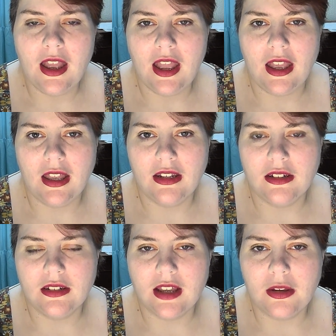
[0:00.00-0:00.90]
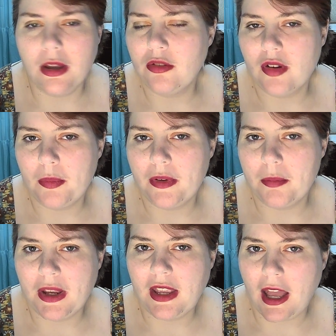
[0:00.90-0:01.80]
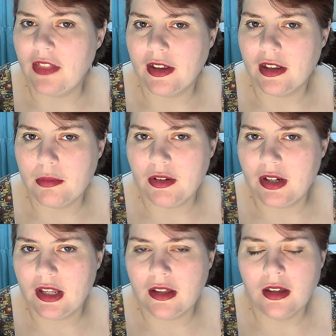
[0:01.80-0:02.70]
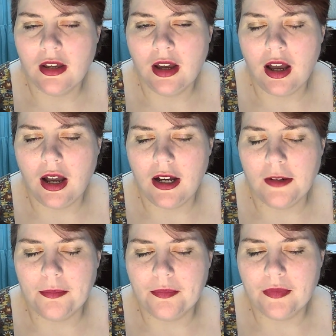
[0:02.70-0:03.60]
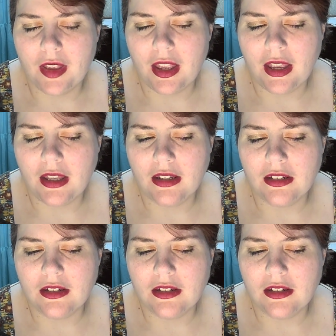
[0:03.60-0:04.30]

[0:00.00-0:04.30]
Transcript: And I grew up in a big Catholic community, and